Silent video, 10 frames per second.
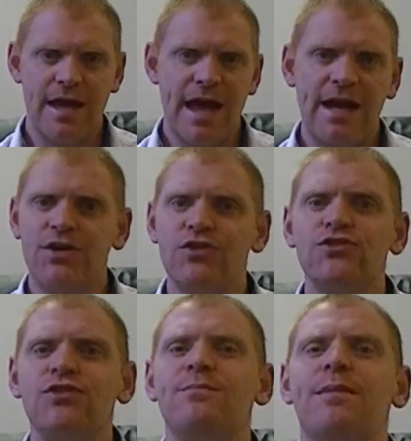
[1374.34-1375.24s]
And it
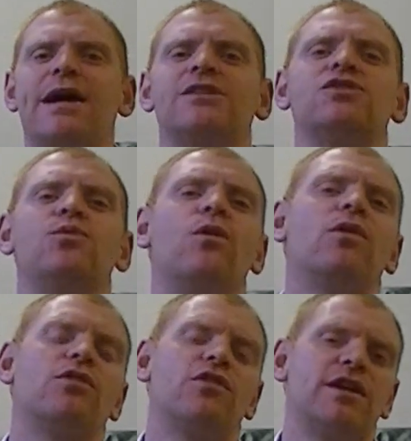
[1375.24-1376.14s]
doesn't matter
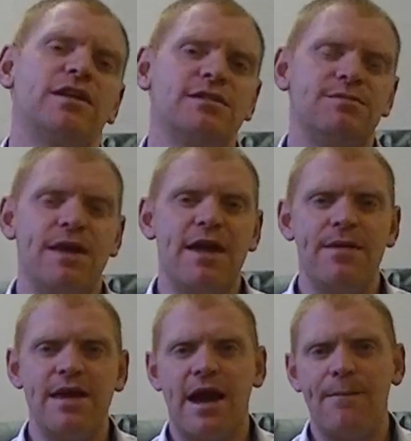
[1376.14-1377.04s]
what things may
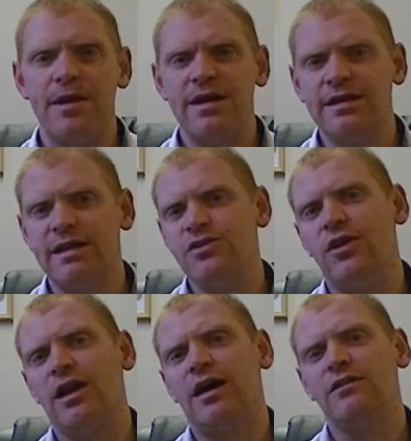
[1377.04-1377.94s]
be happening in
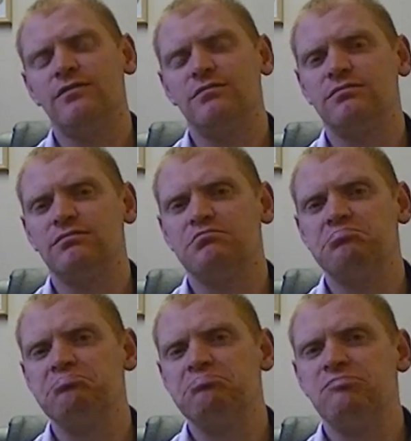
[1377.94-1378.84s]
your life.
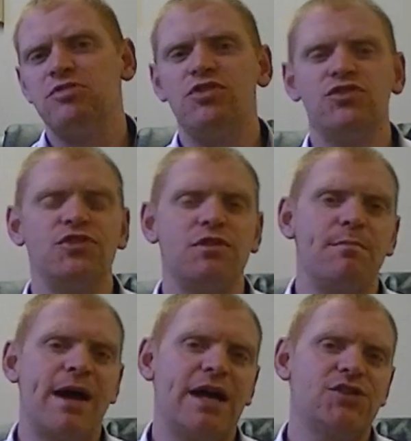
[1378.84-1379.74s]
It doesn't
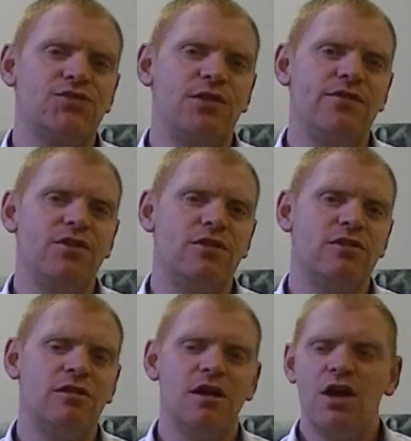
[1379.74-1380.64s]
matter if
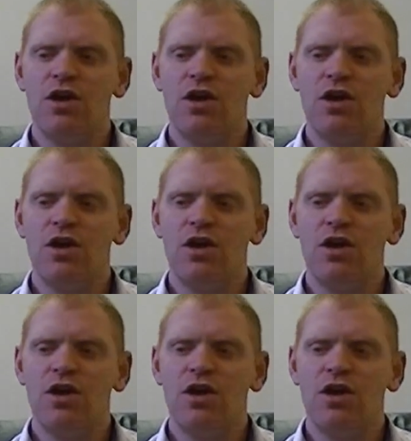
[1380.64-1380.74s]
you're